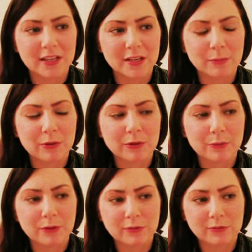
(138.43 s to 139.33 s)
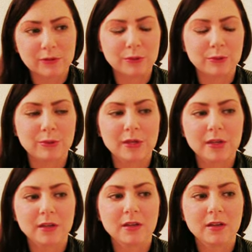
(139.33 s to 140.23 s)
I put it with nude
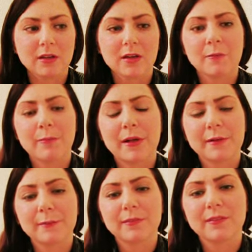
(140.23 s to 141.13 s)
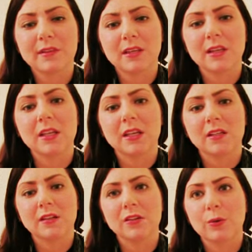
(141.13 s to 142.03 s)
pumps and
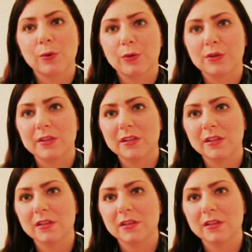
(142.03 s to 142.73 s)
then gold